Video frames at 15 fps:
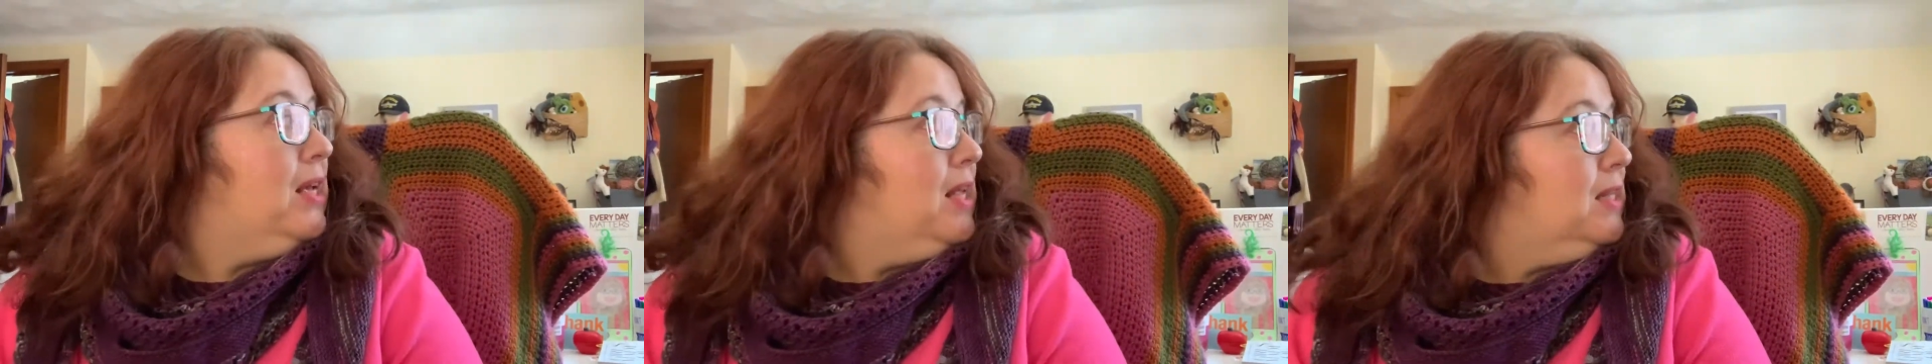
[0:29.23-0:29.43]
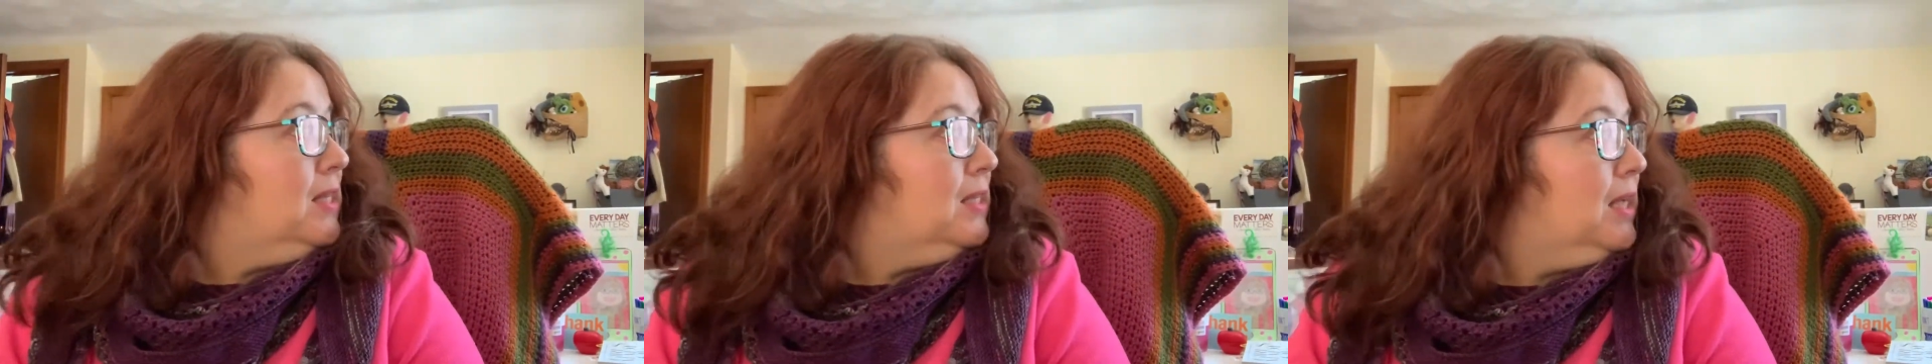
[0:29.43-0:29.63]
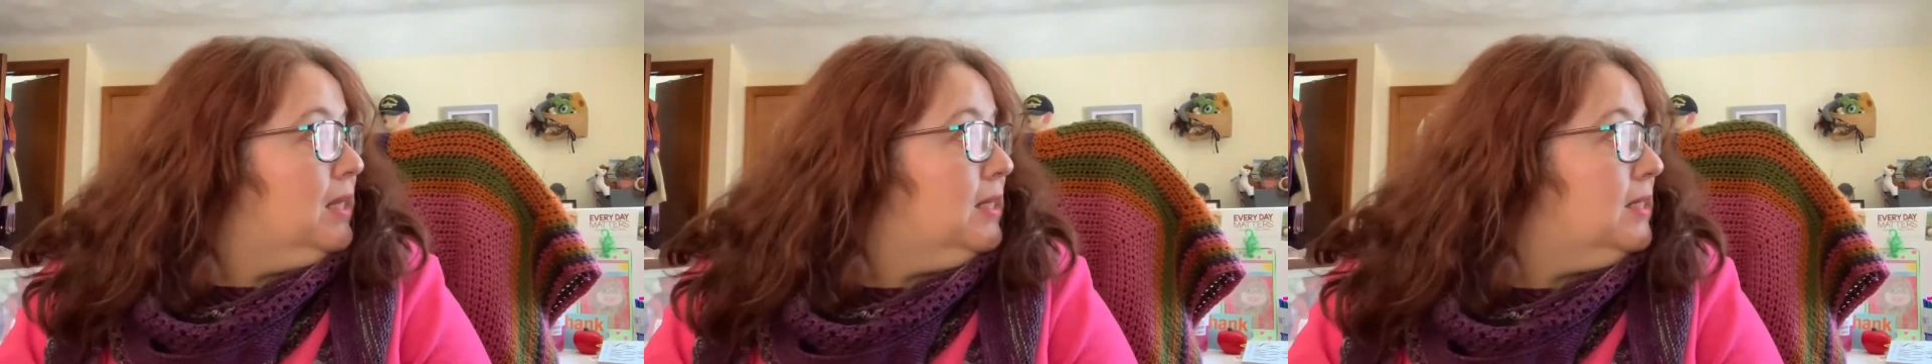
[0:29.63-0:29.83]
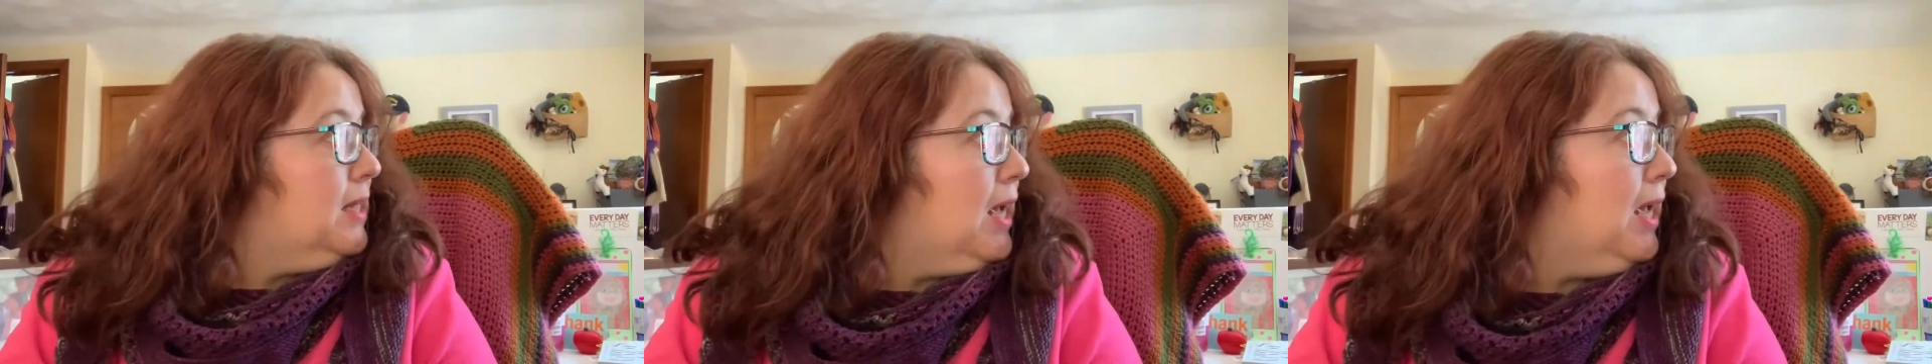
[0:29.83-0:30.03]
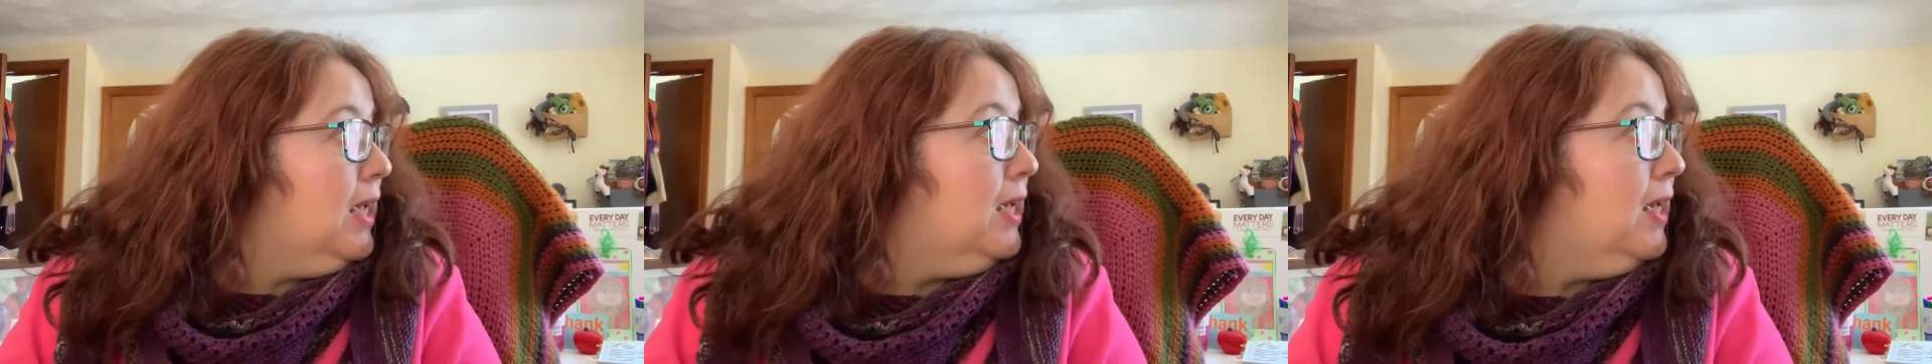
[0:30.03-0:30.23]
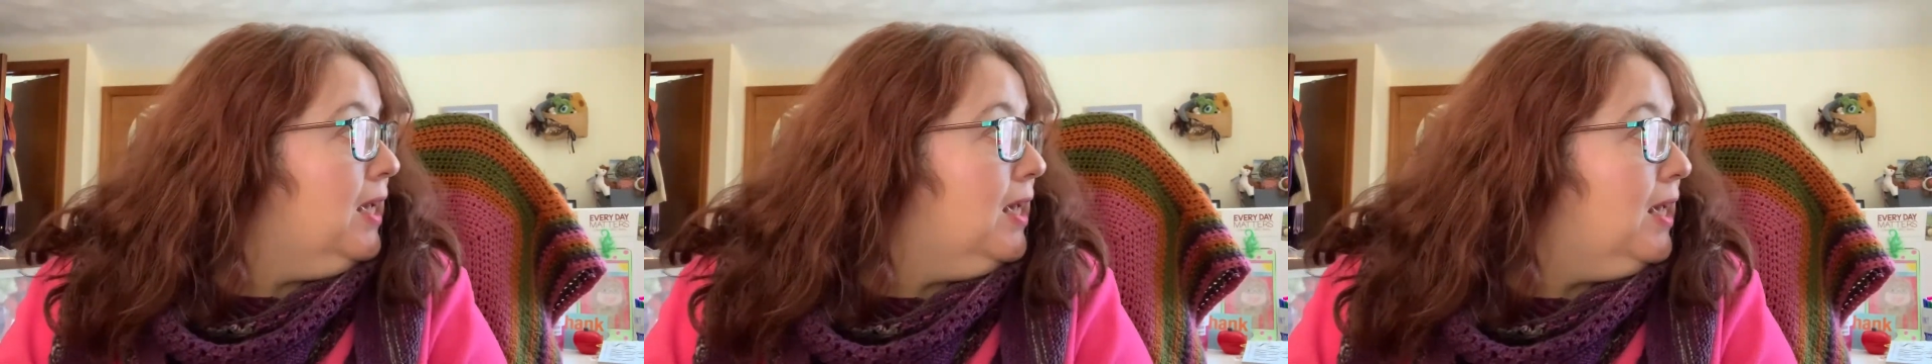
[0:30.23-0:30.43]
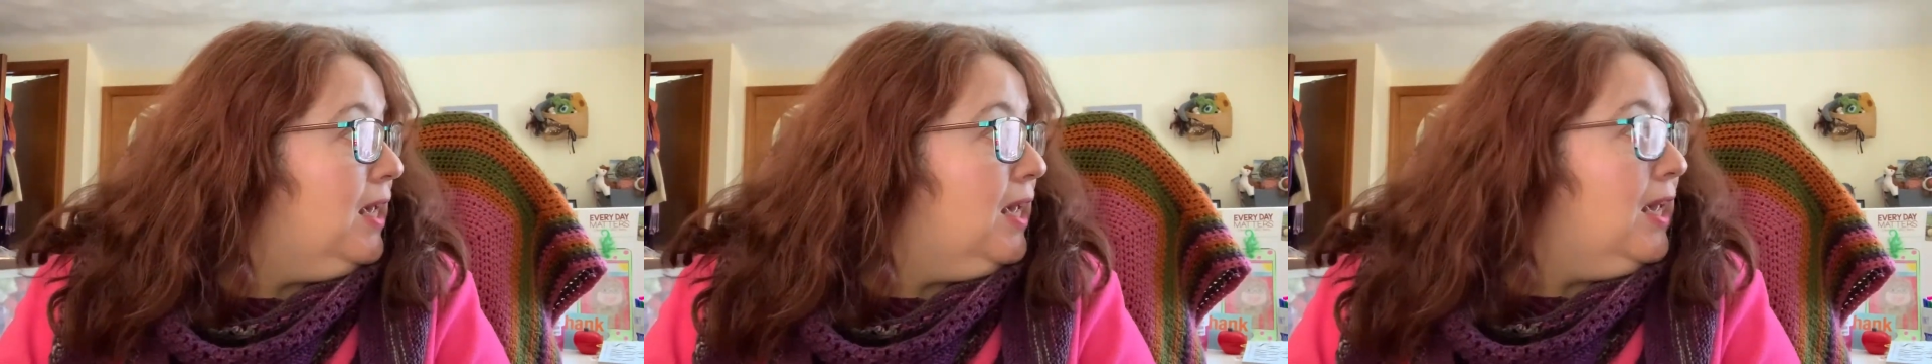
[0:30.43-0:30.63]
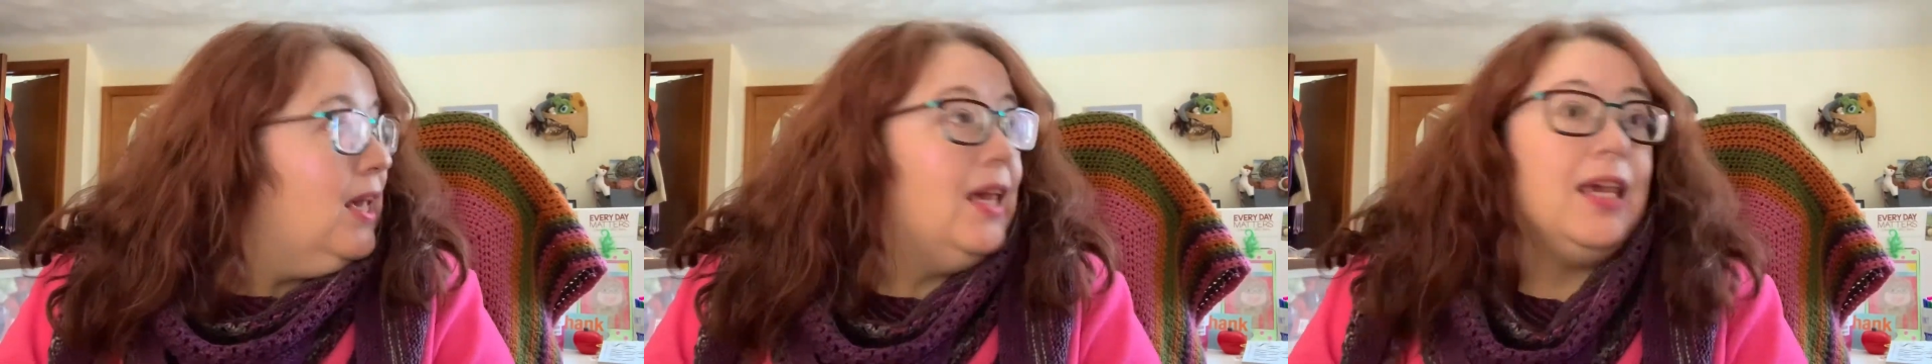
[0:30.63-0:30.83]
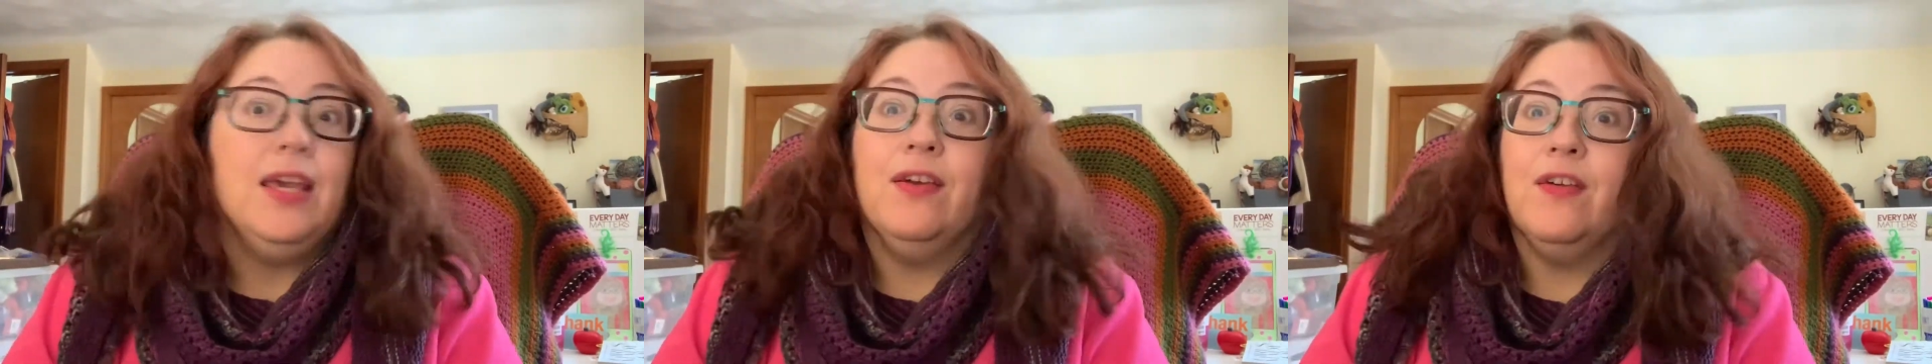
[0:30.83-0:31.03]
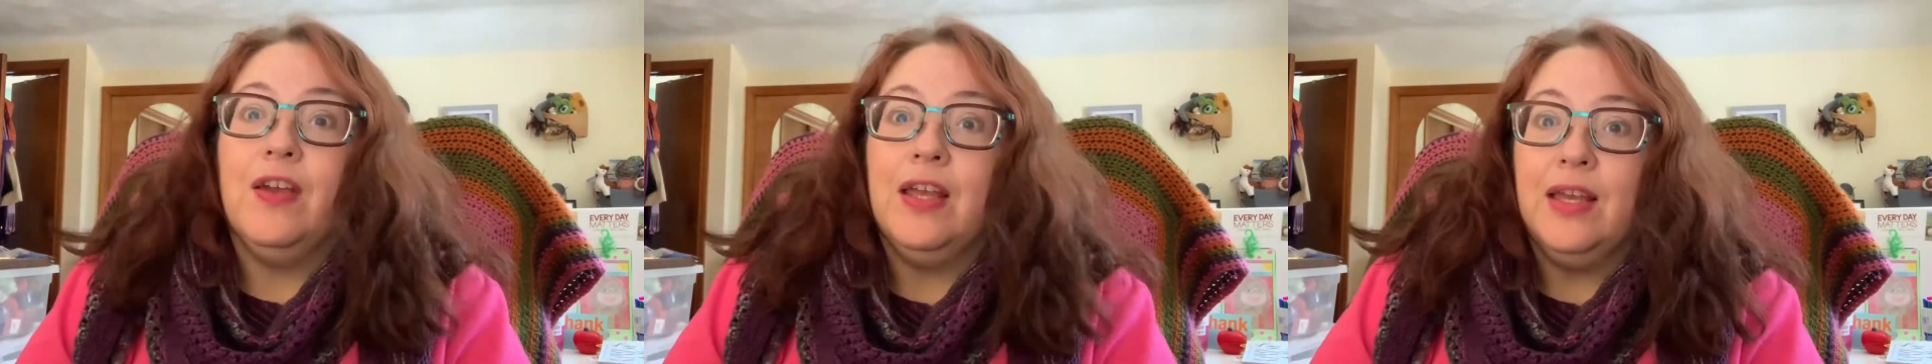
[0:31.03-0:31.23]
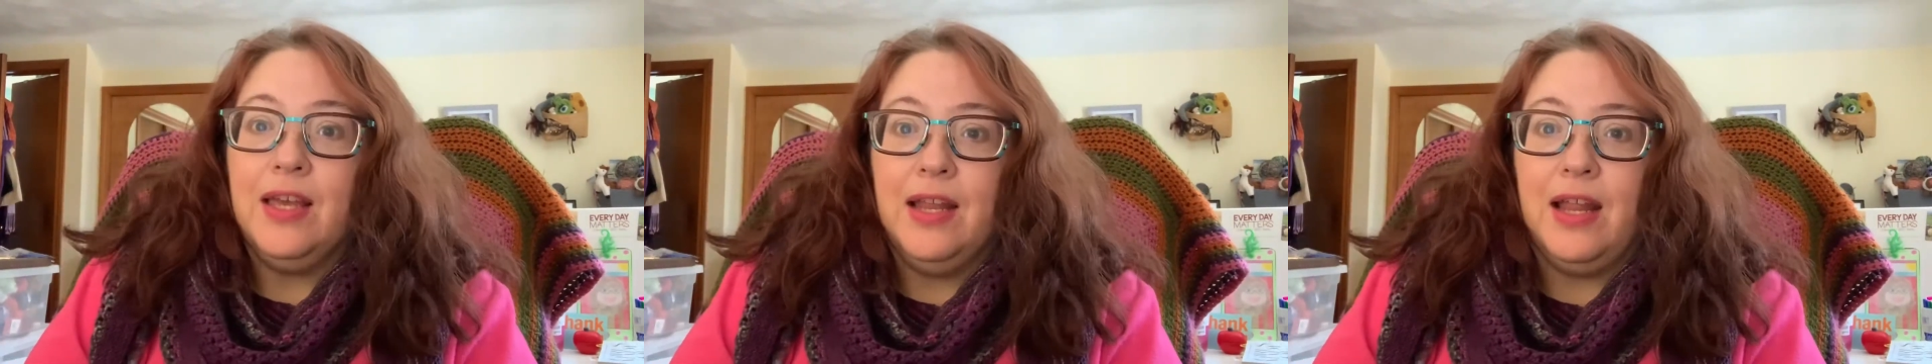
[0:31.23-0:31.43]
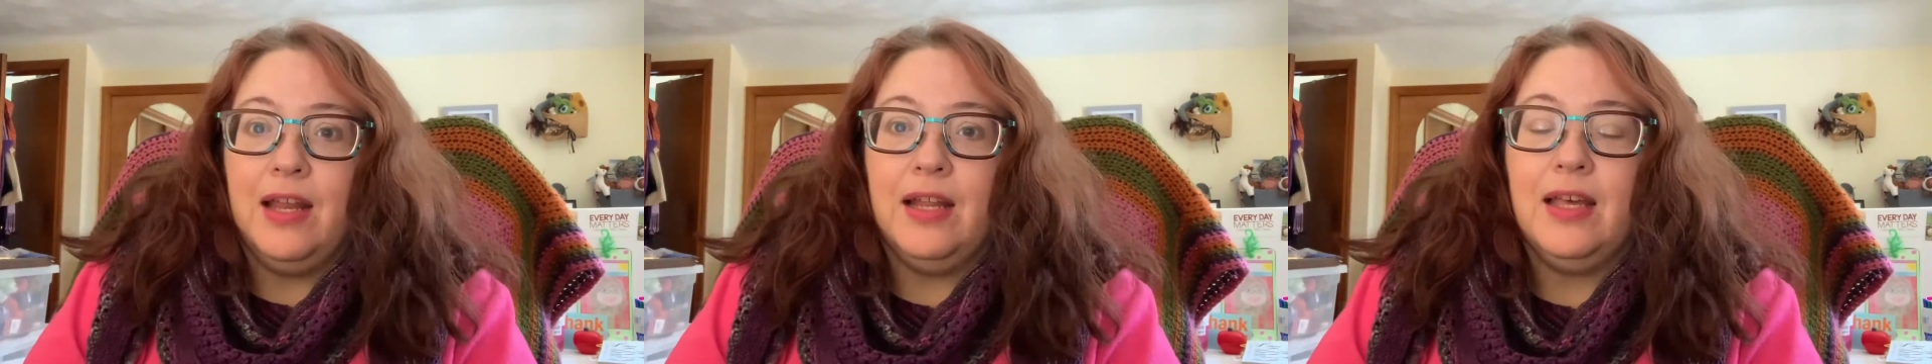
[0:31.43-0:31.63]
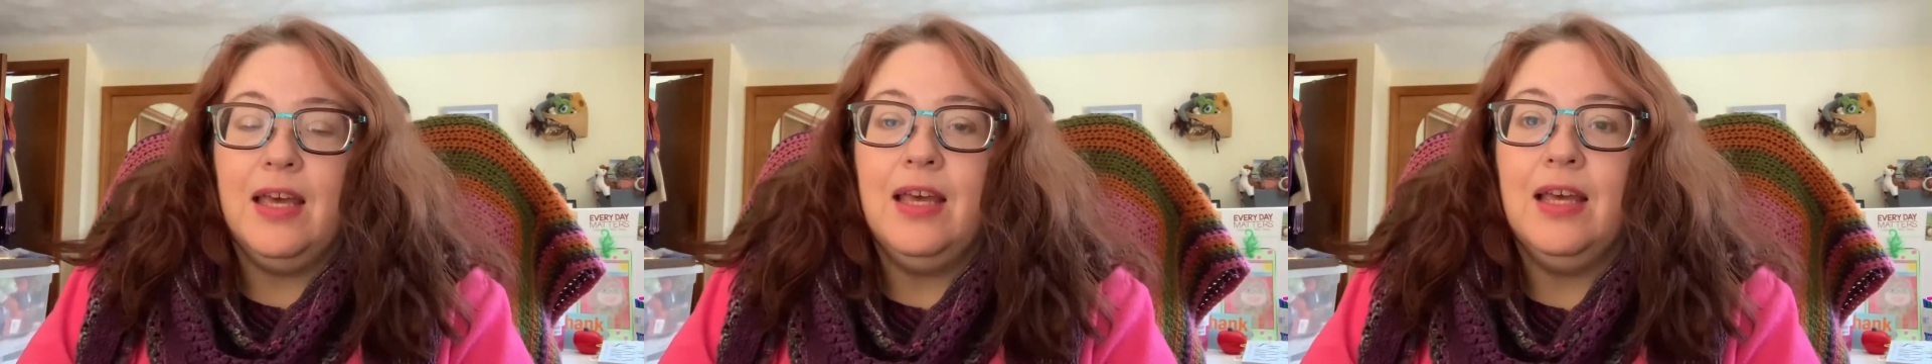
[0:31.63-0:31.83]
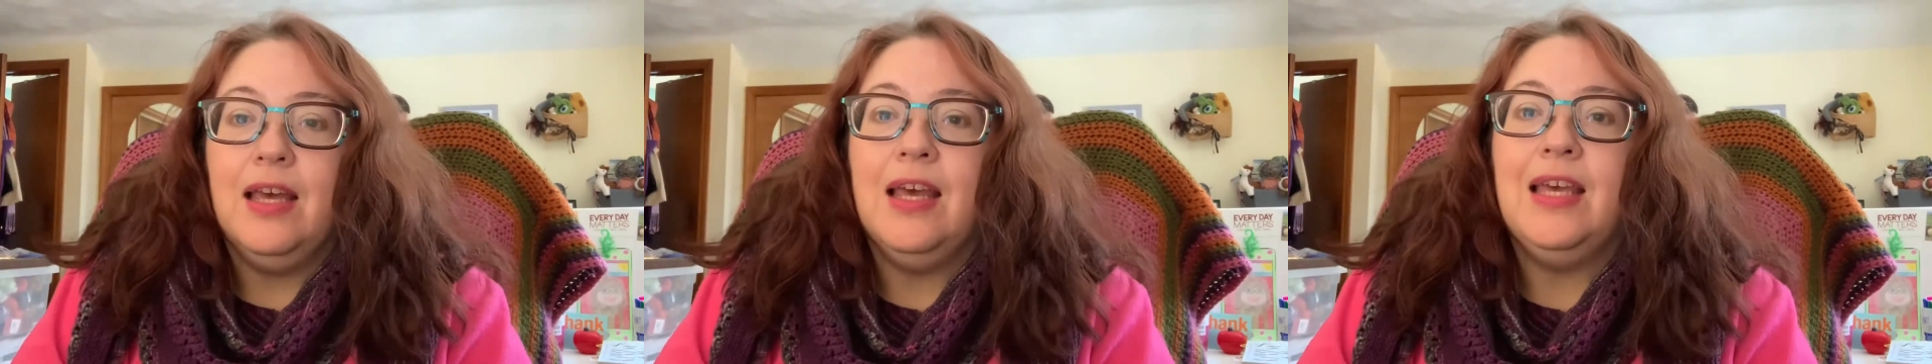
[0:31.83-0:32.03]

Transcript: and sunny day here in Connecticut.